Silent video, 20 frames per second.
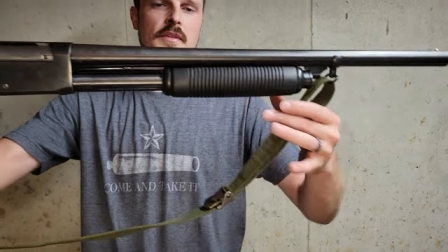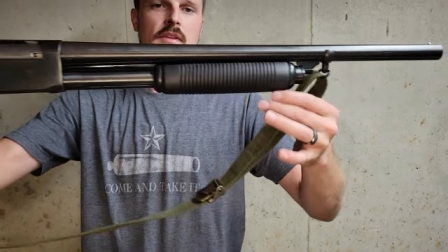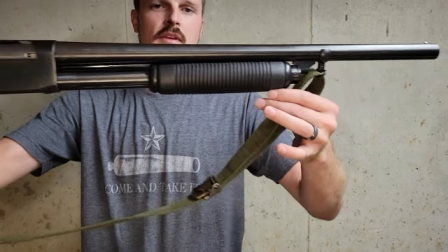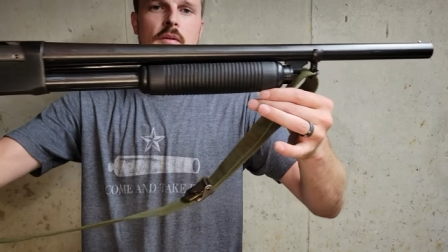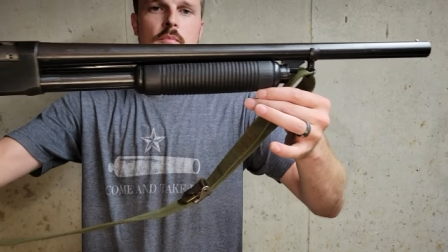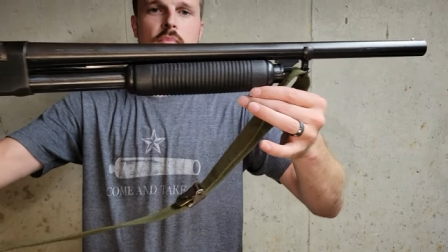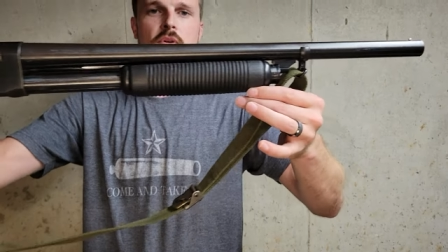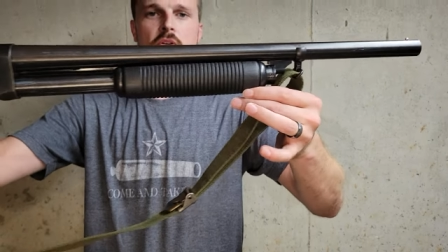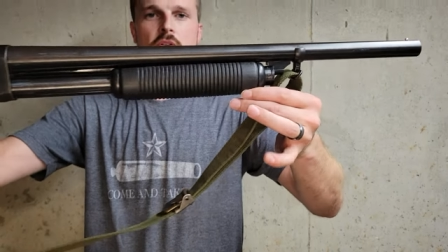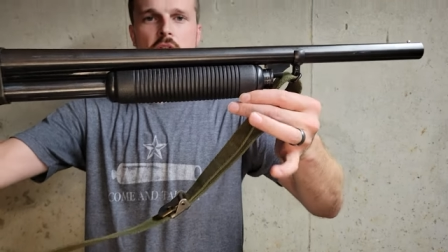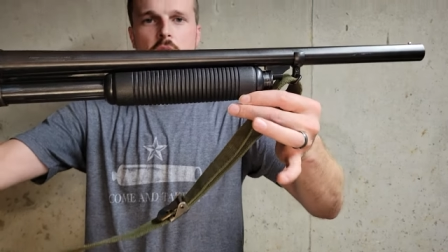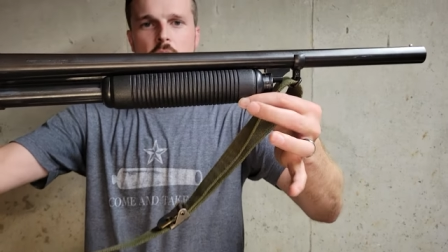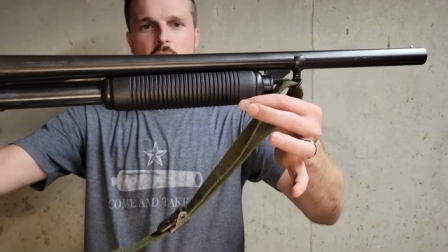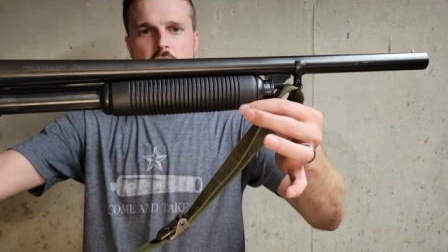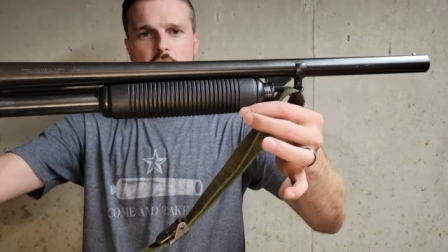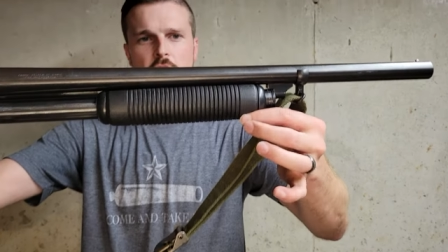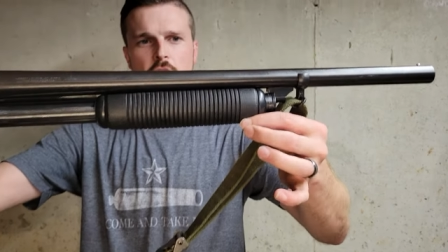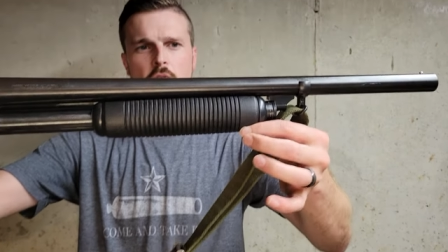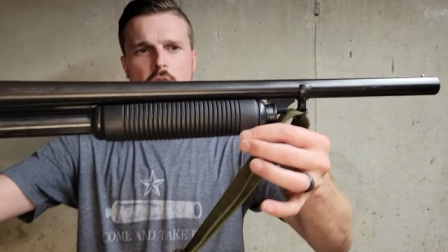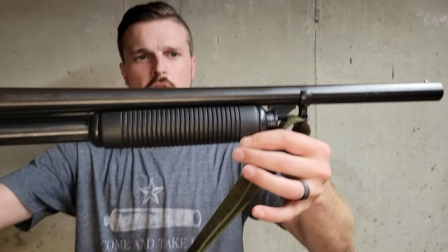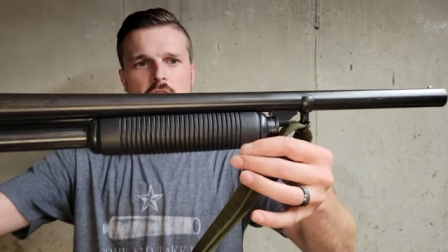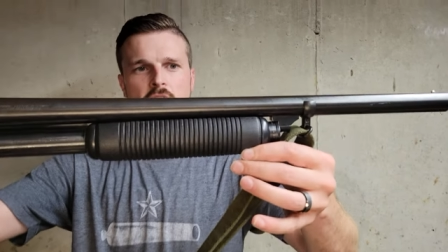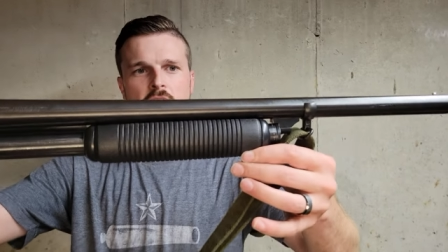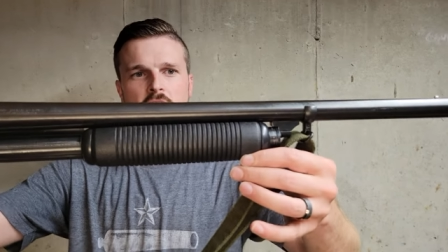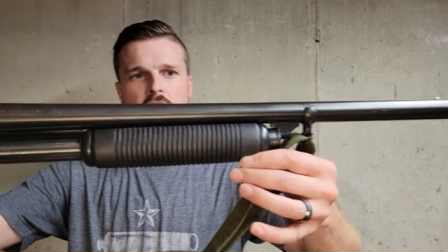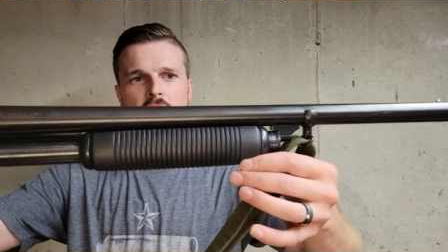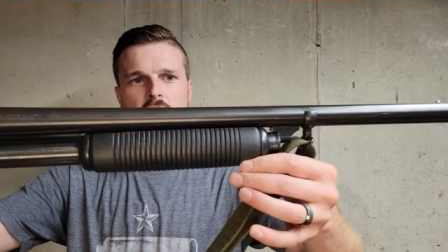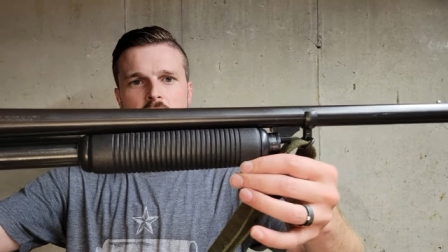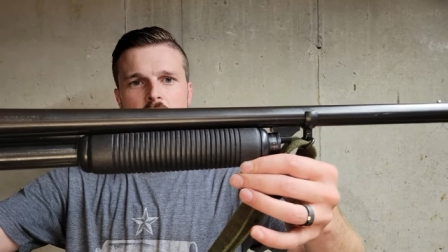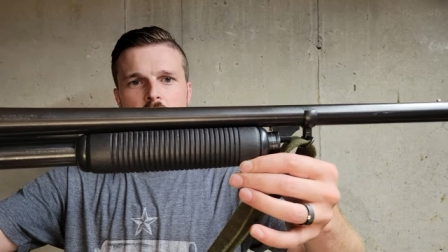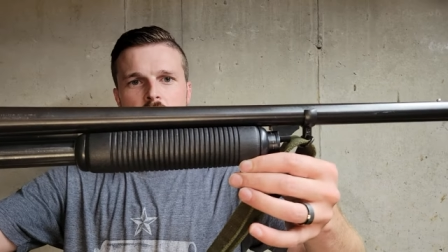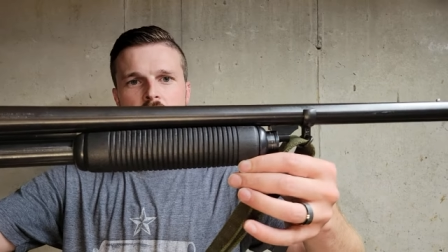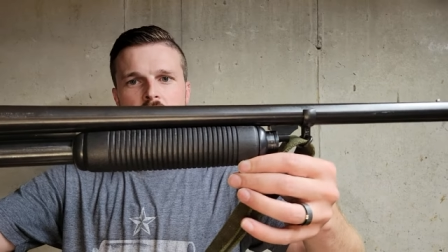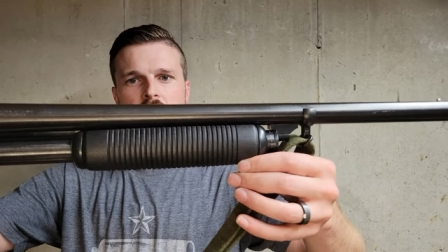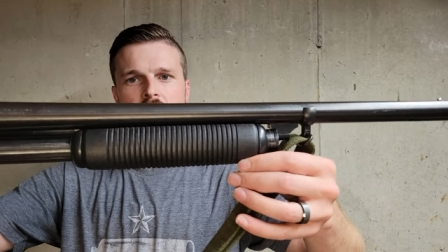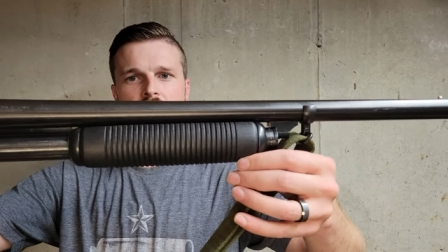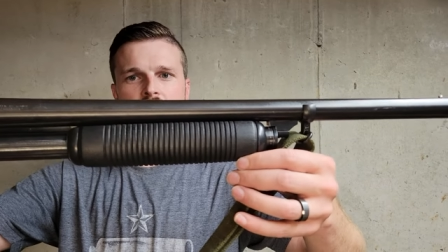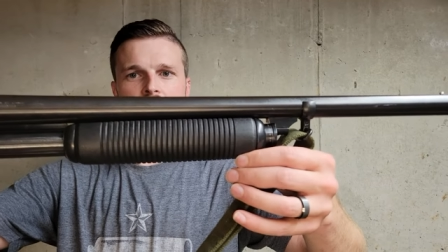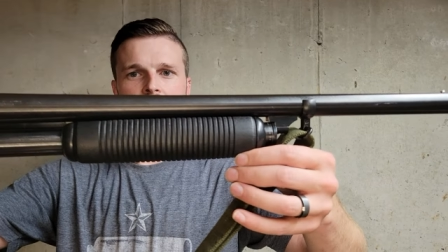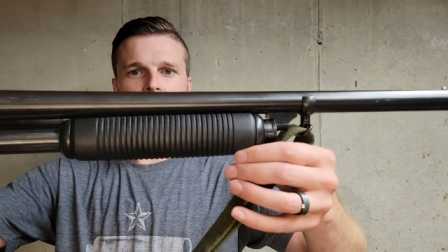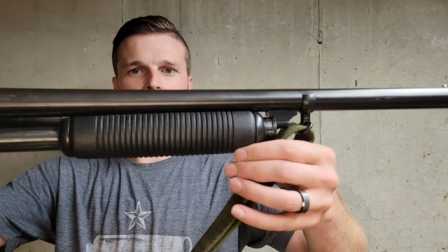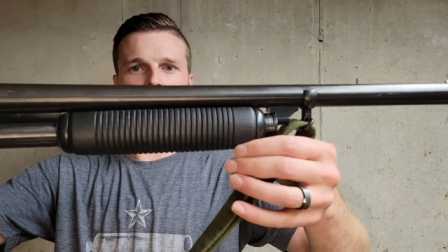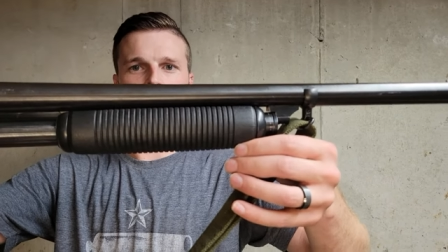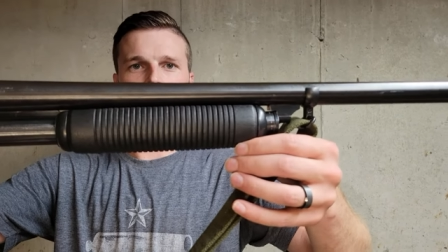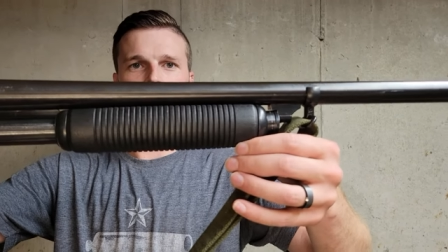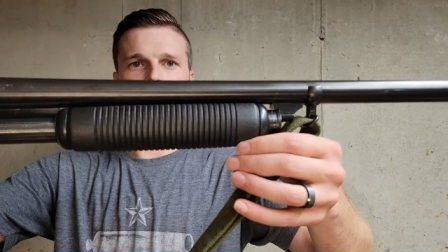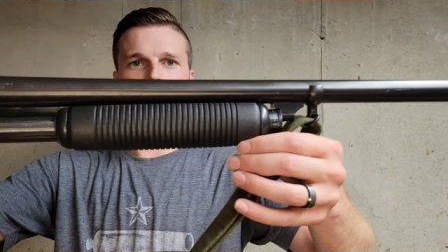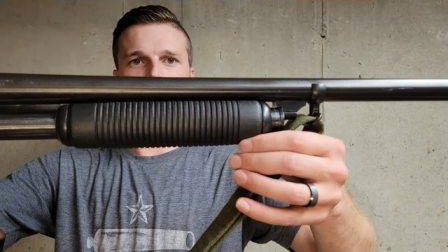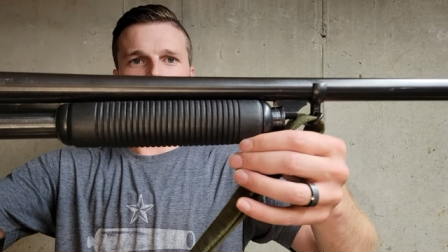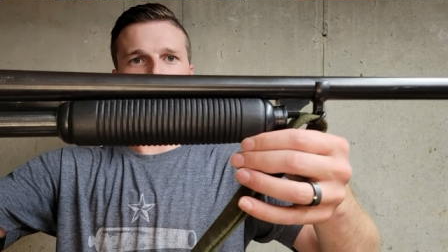Up here on my forend, I have the standard,